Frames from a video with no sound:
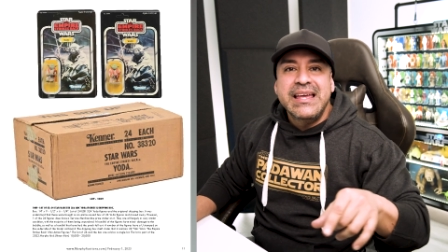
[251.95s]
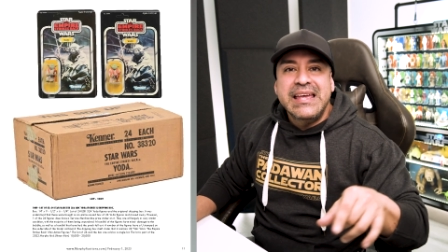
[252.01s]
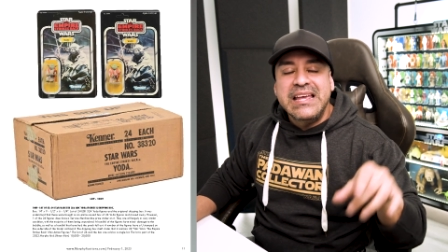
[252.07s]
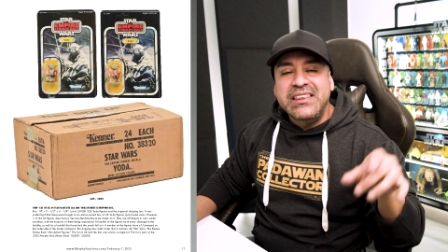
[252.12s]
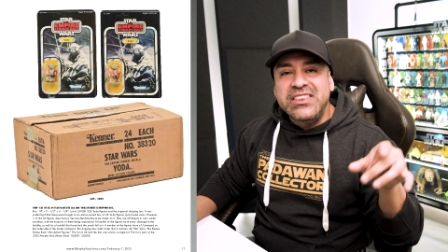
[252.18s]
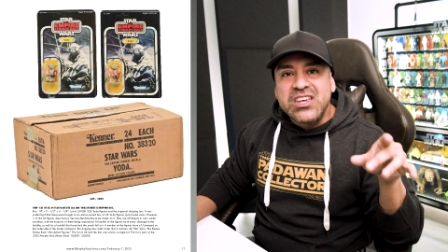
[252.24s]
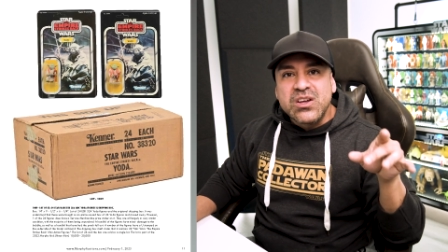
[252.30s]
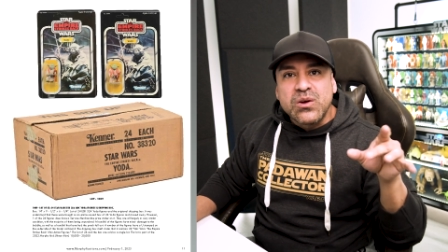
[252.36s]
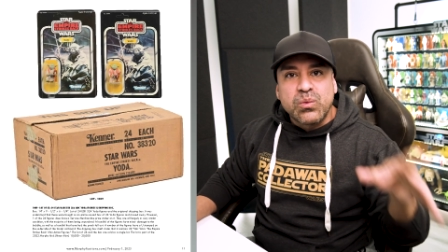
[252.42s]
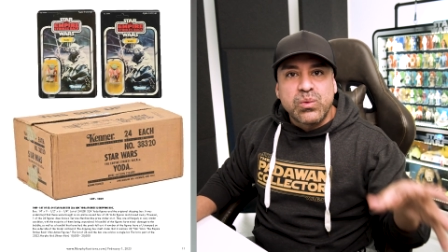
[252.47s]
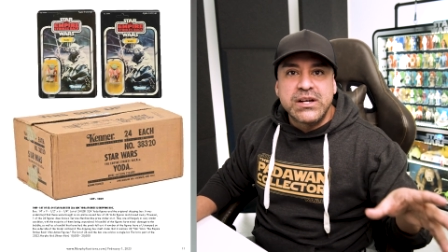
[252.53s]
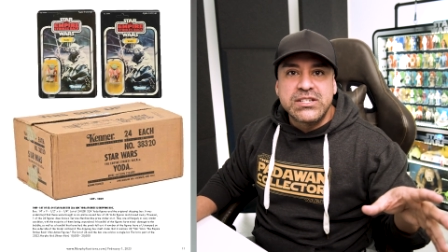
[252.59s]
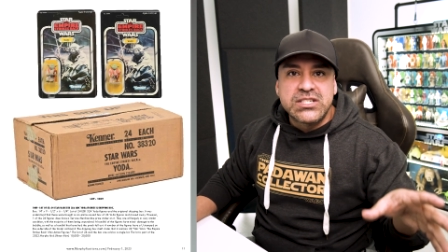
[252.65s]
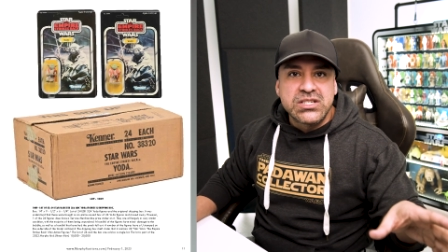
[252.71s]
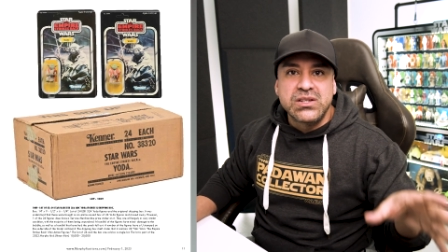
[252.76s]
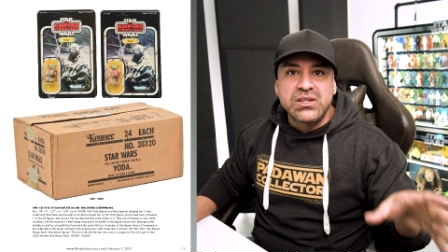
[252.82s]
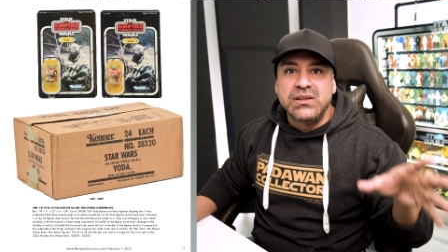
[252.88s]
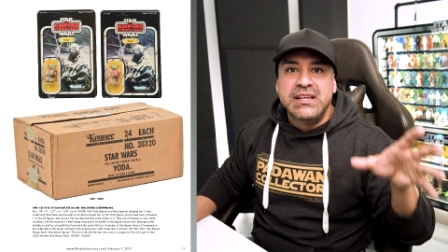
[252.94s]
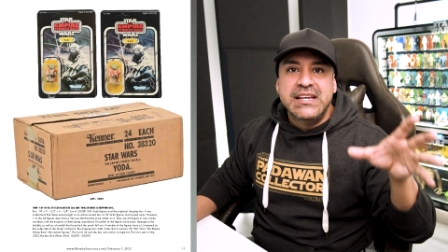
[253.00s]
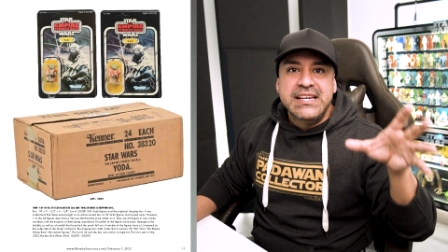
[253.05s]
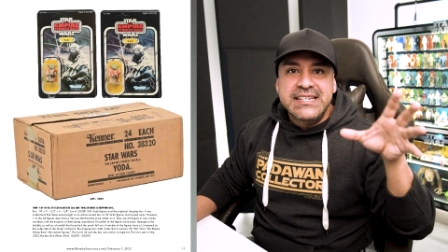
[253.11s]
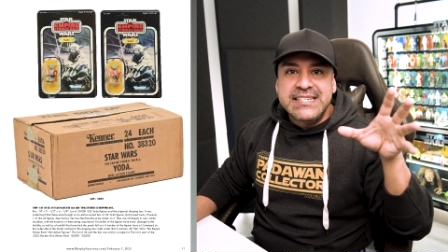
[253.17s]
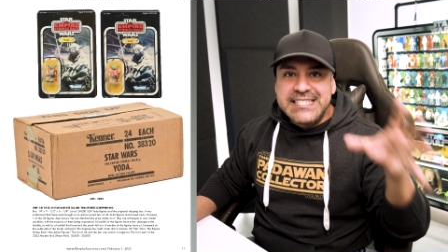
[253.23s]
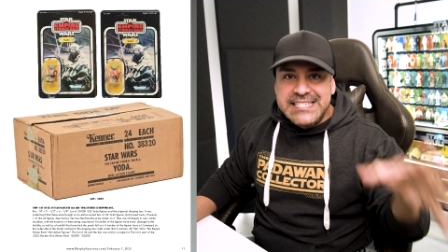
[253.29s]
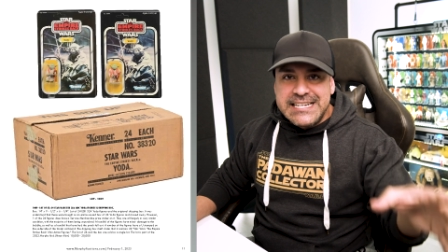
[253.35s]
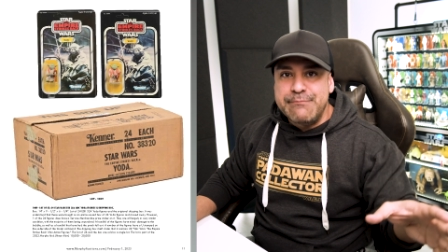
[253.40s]
in the original
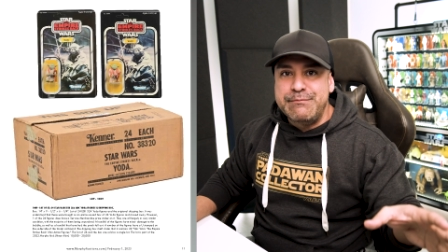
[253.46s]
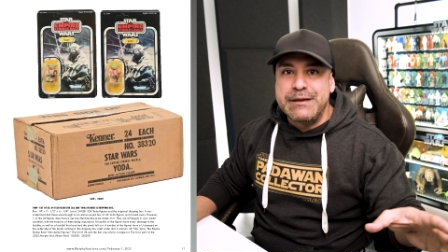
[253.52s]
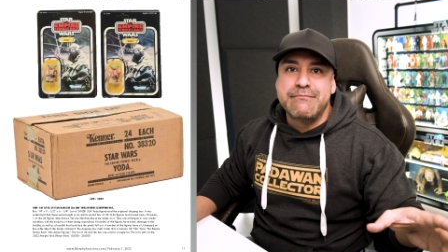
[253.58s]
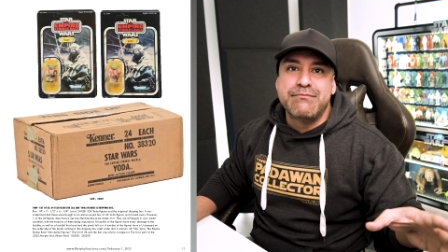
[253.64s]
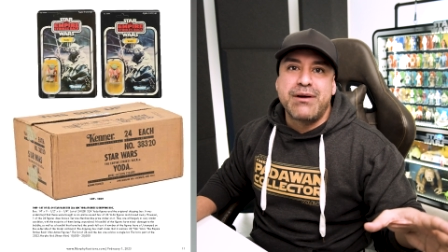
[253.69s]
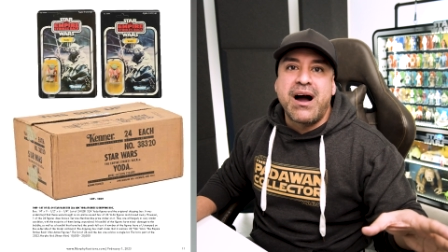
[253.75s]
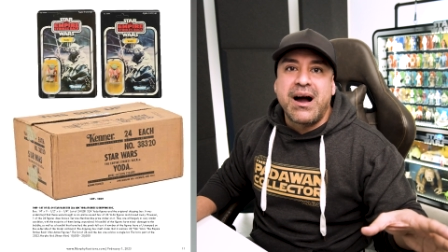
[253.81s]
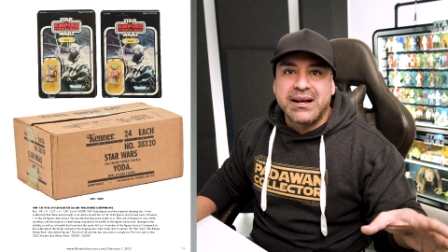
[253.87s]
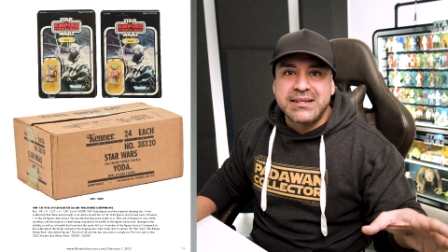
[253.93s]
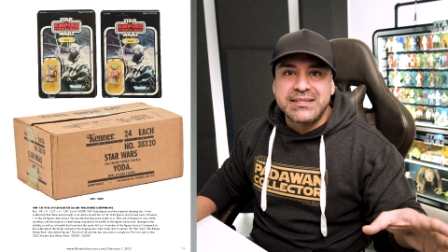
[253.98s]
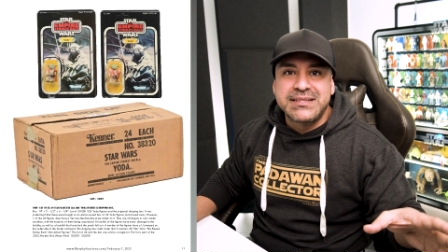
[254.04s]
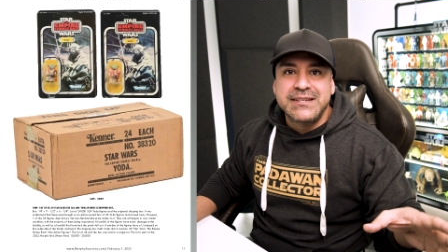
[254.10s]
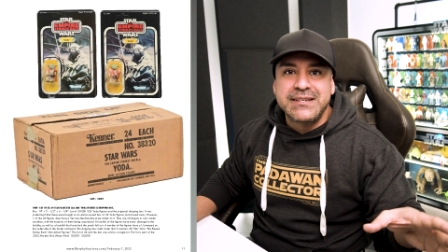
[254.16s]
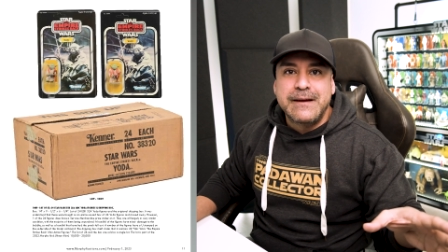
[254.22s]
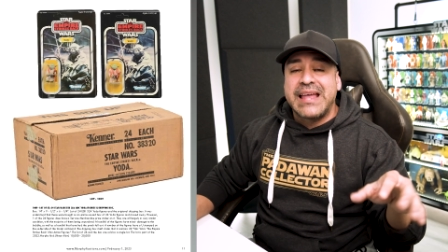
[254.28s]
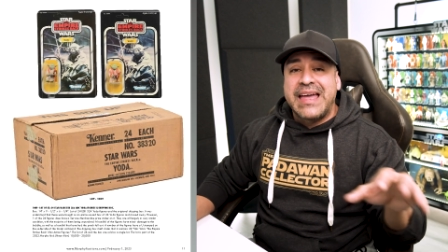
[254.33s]
shipping box.